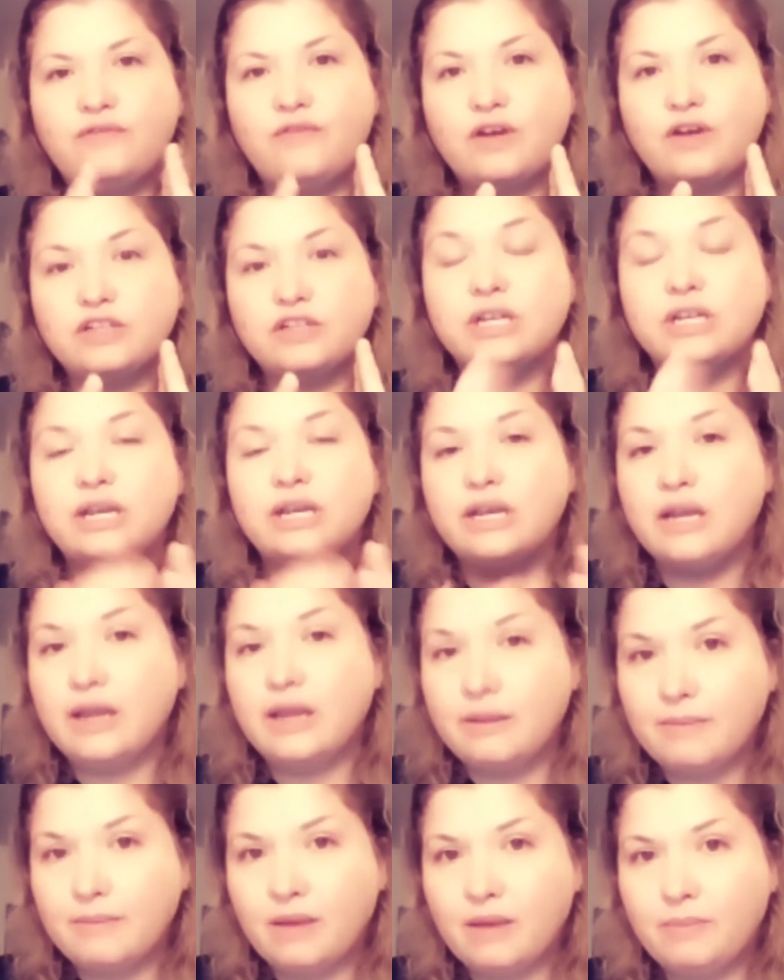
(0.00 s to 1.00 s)
function,
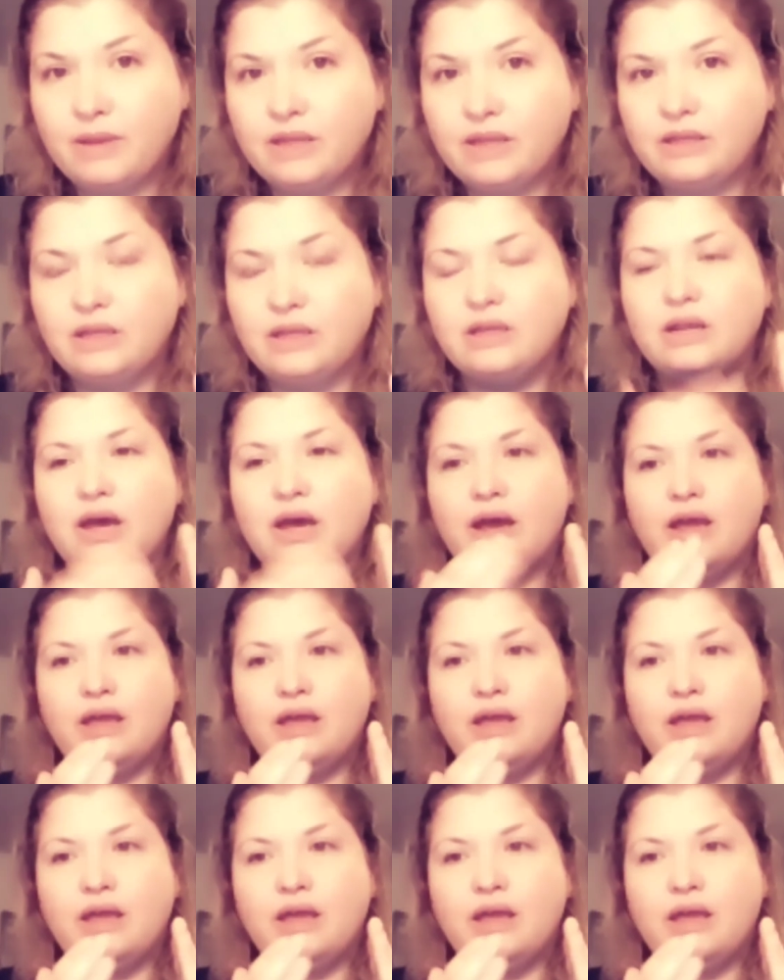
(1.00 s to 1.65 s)
in my opinion,